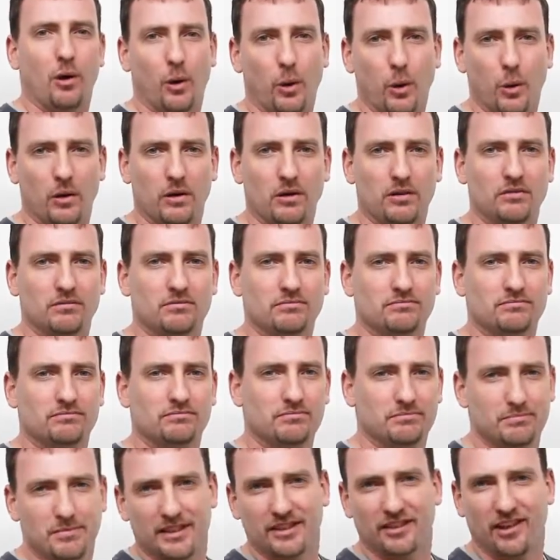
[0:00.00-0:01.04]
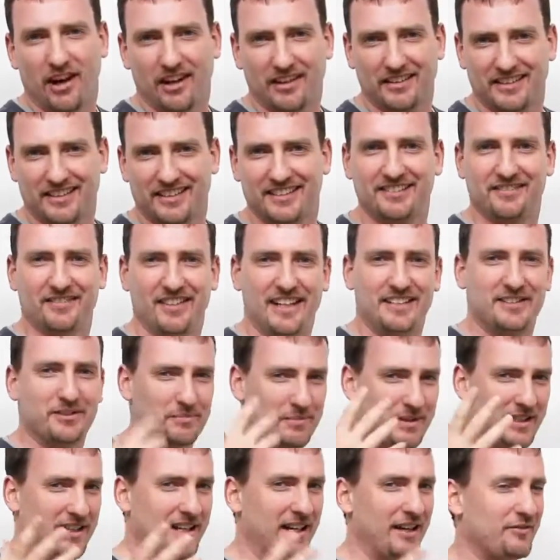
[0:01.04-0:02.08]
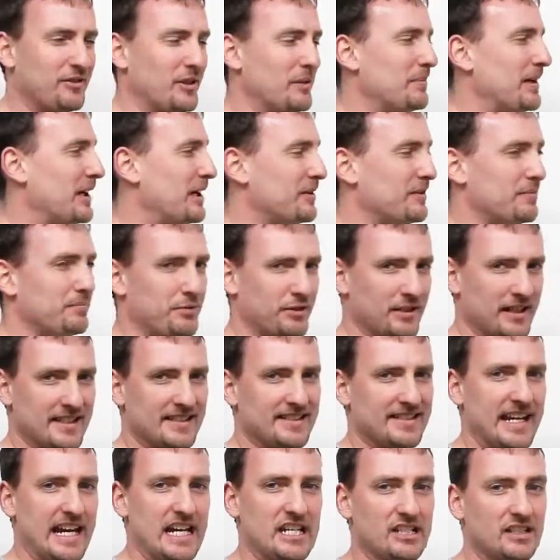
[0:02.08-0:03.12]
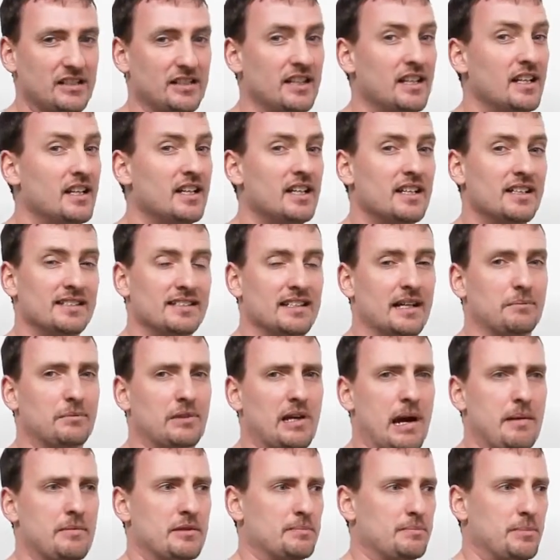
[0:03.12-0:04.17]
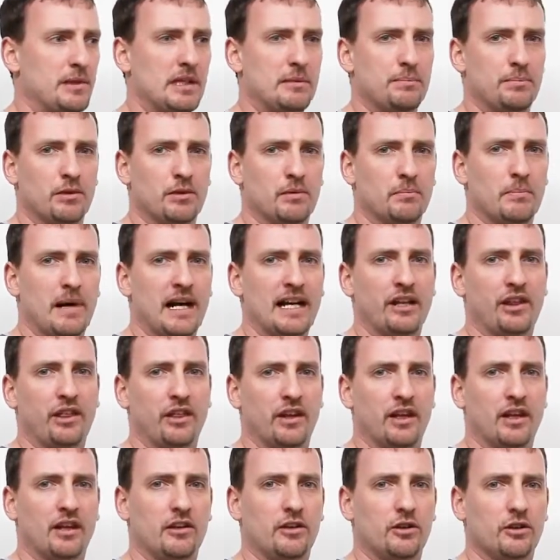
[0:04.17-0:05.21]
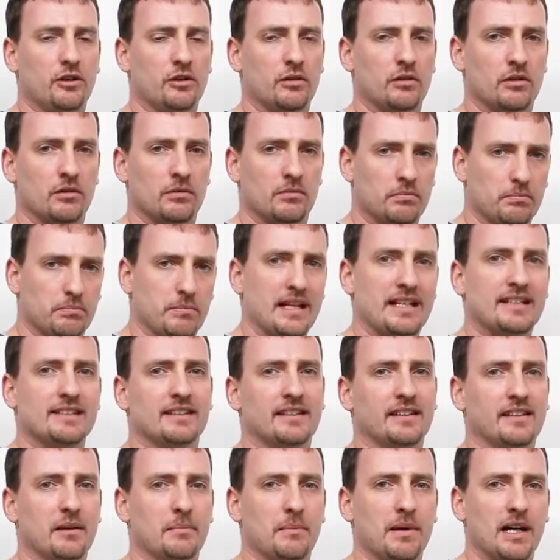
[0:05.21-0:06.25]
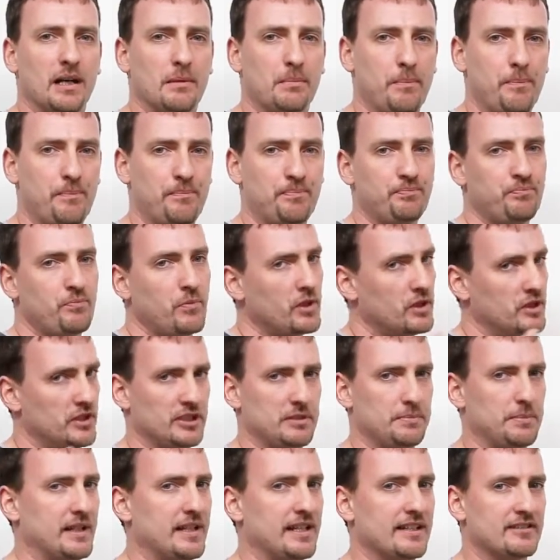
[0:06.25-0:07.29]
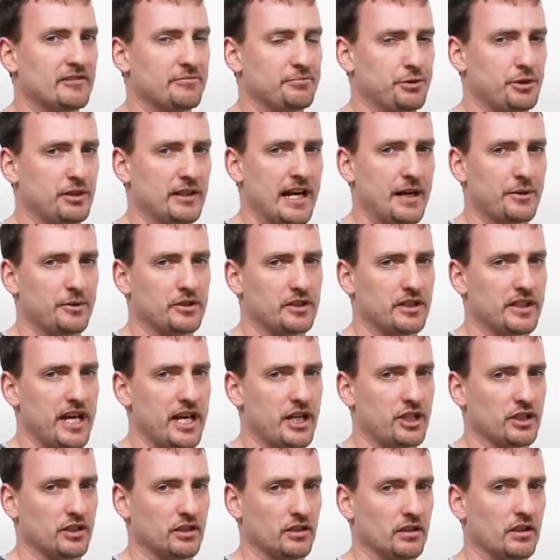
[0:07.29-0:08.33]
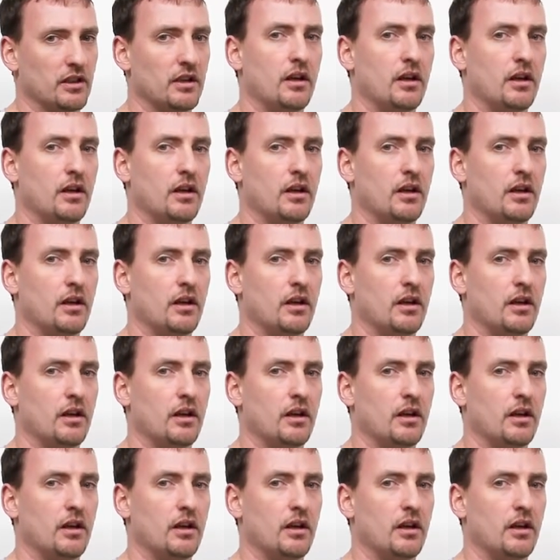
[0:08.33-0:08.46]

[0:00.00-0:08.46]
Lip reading: whole, but not, right? So be careful about pronunciation. Sometimes people might think you're mixing them up just because of pronunciation.